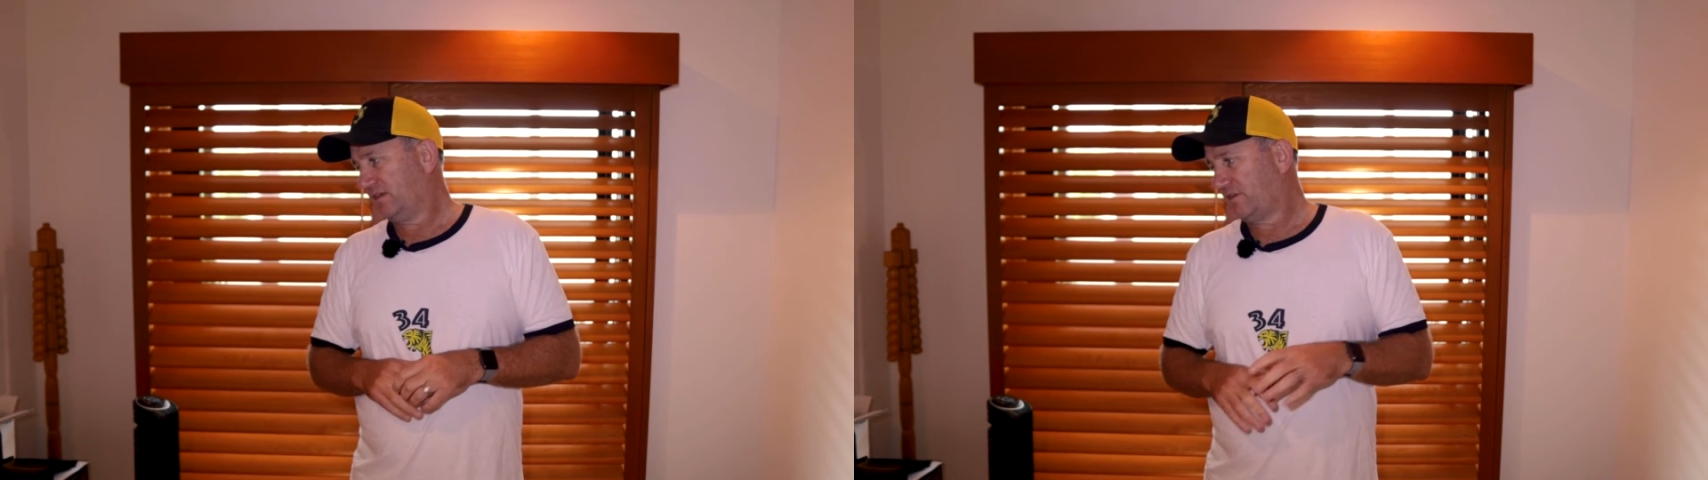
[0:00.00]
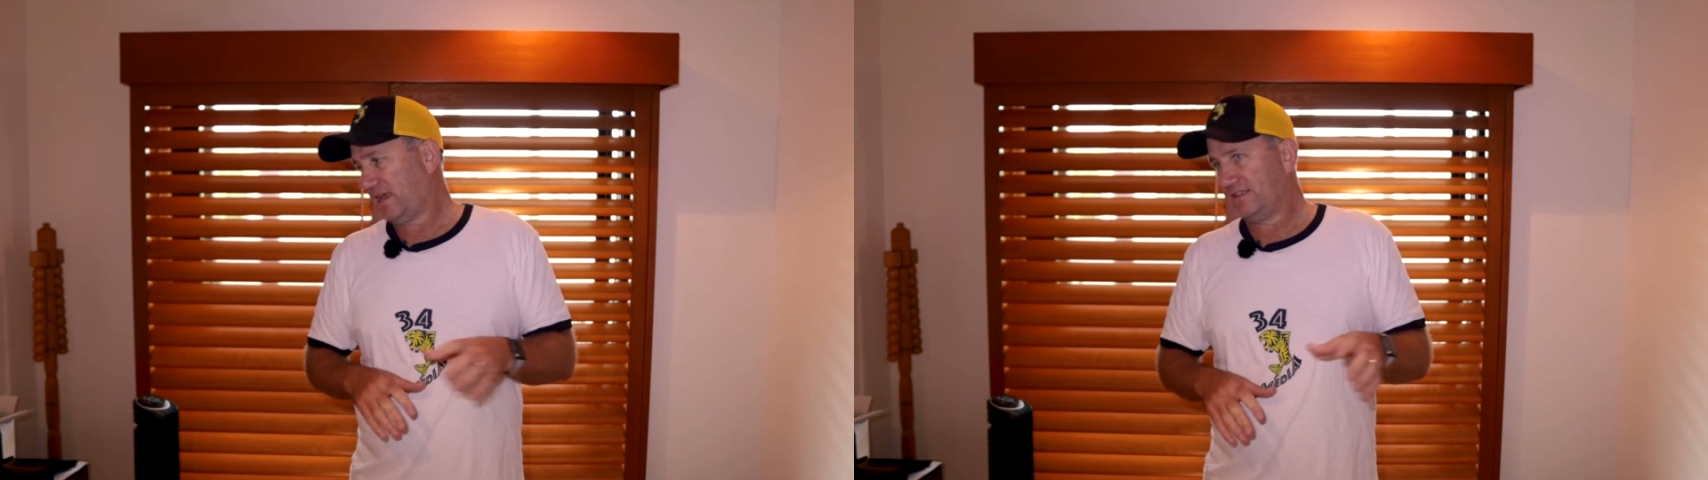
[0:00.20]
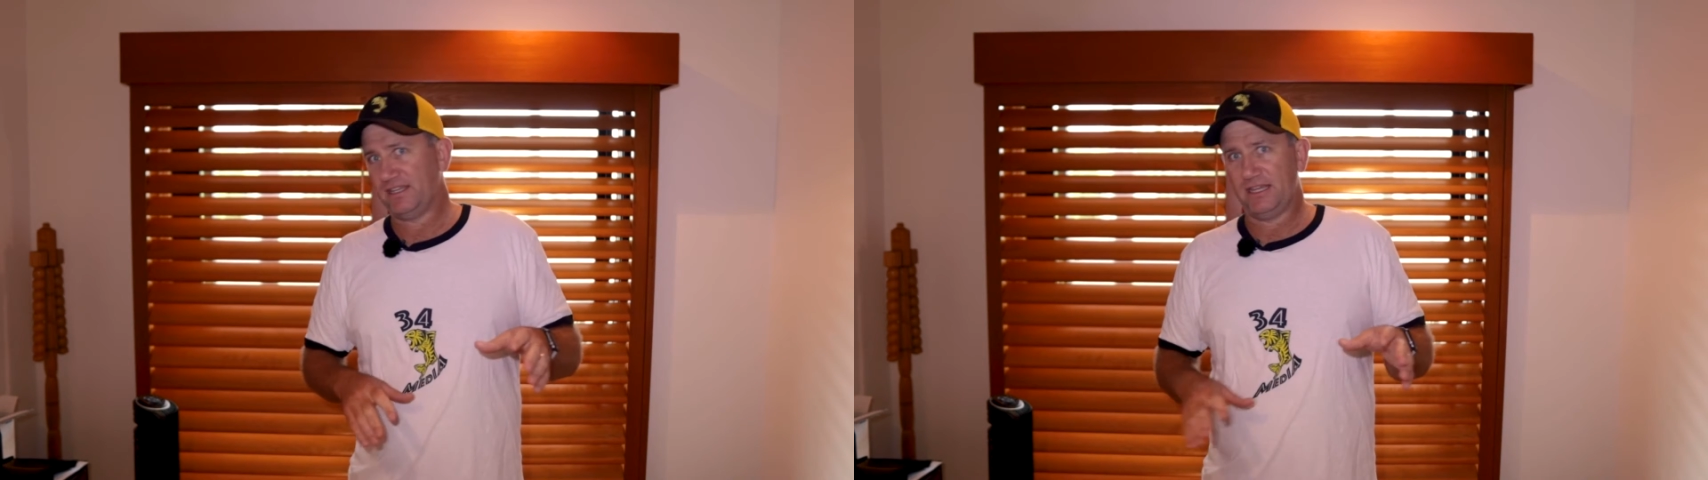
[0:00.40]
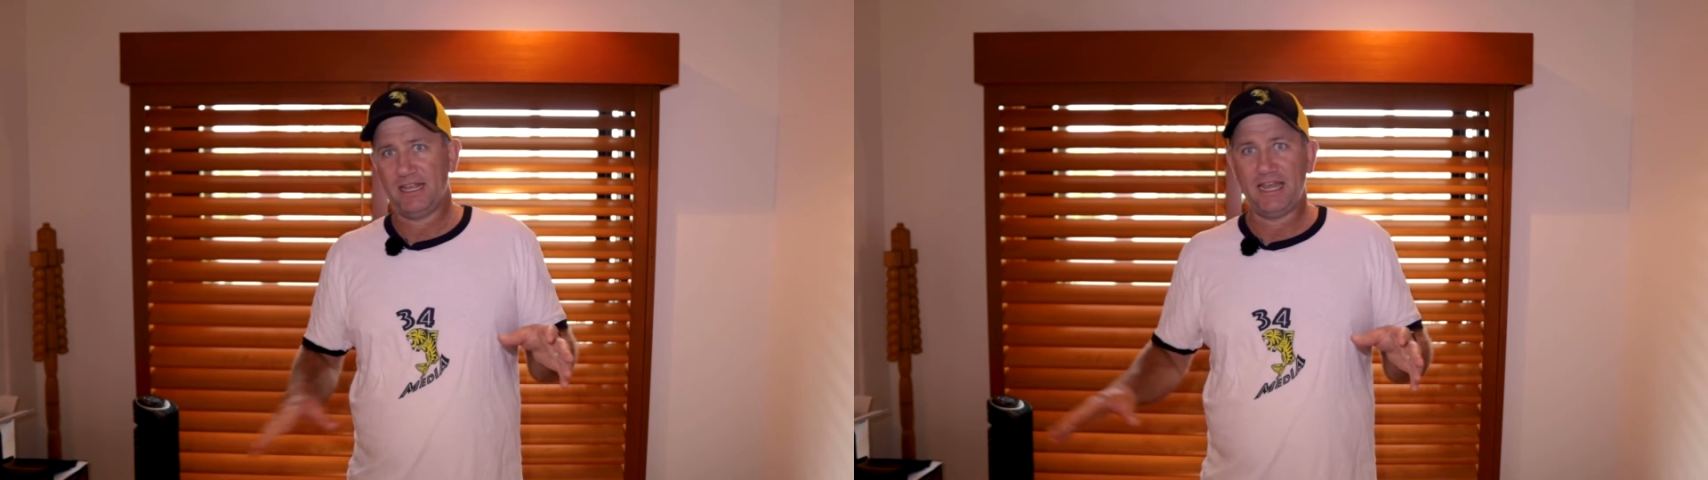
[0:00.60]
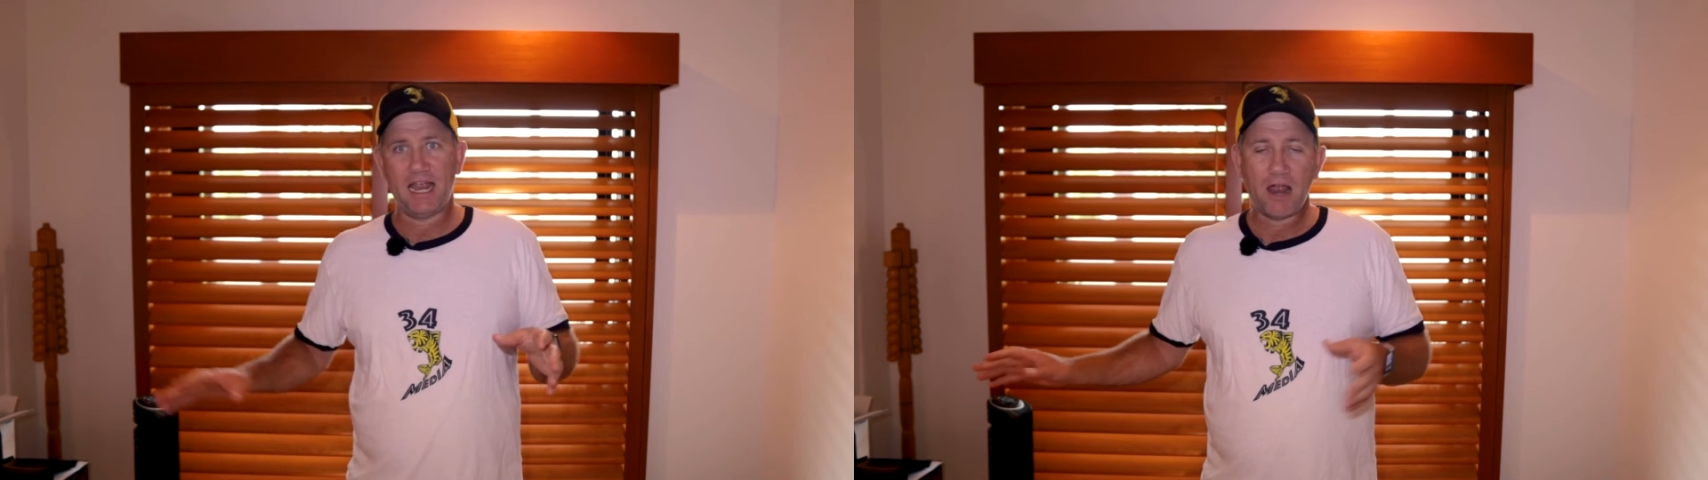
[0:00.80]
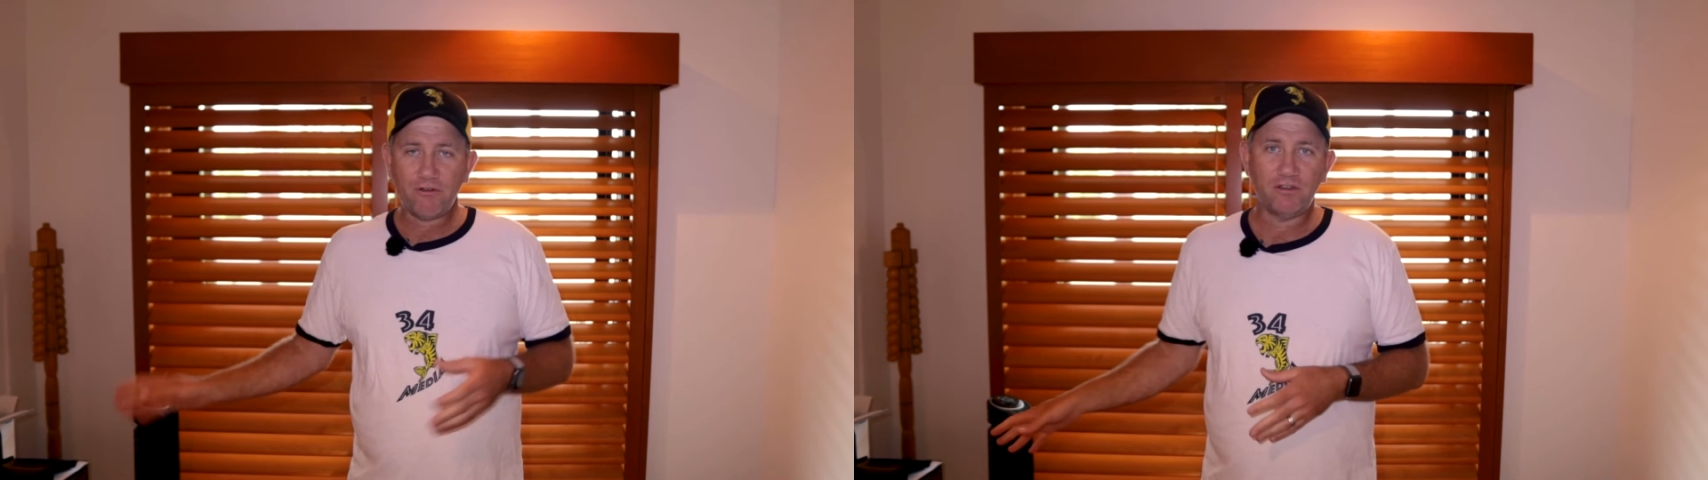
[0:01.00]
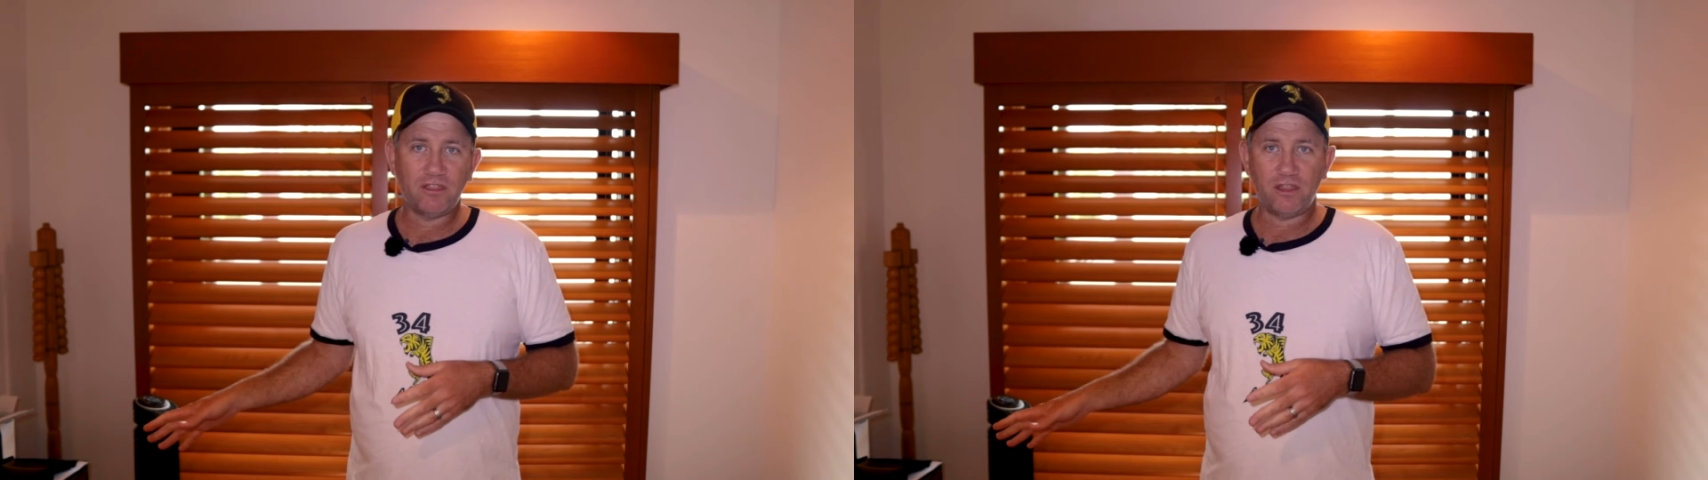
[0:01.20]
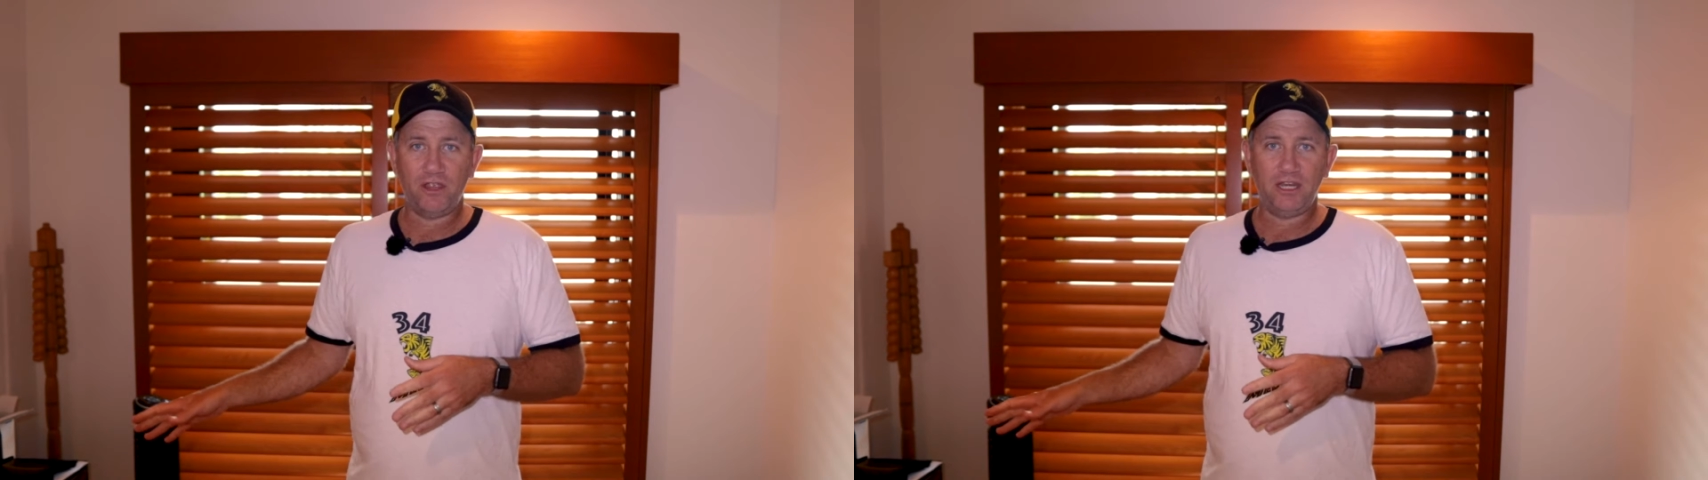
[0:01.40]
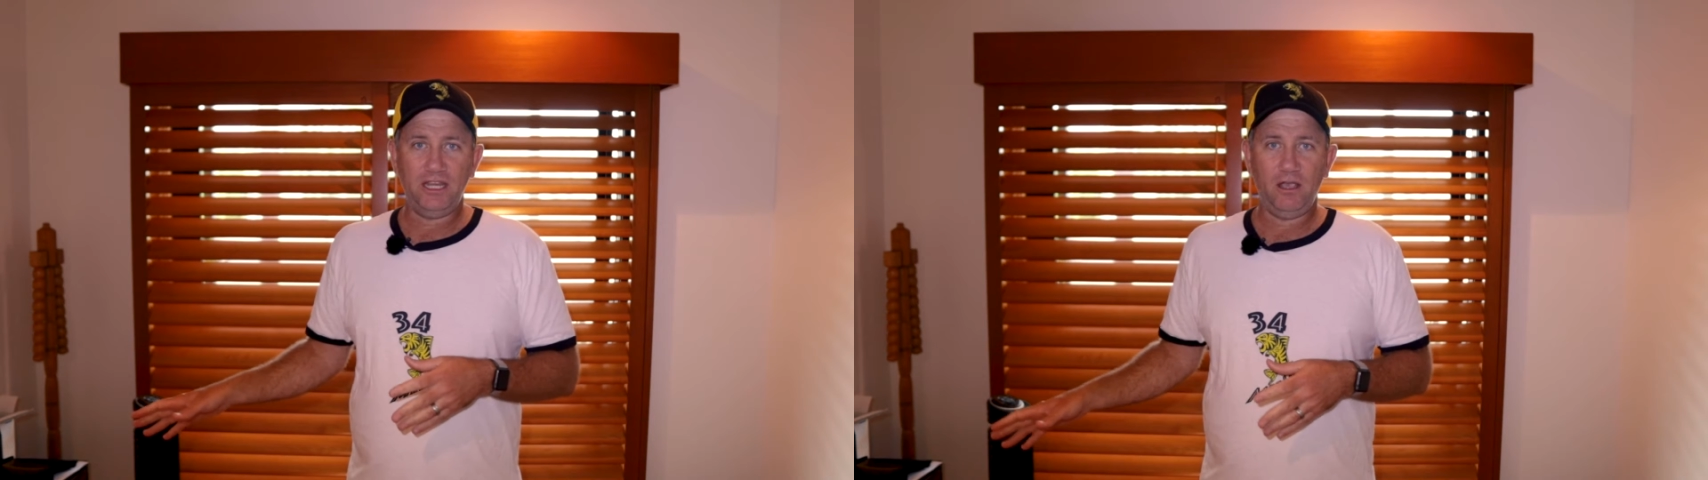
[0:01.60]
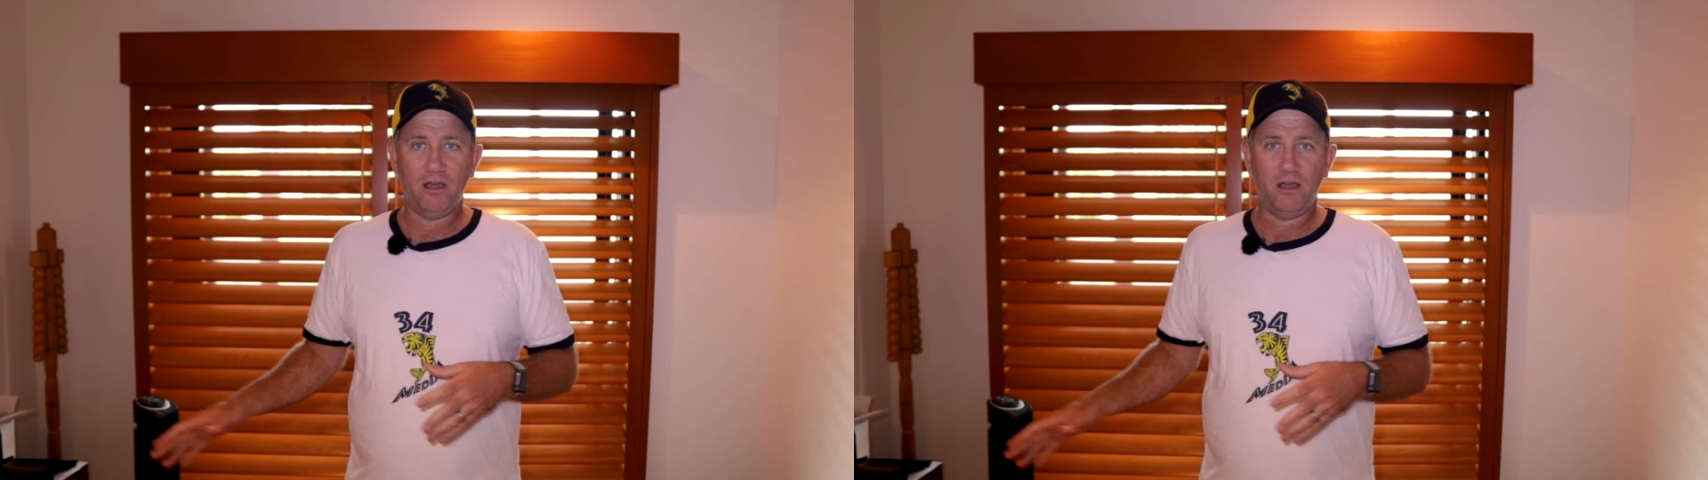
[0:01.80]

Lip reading: Crazy. At 130,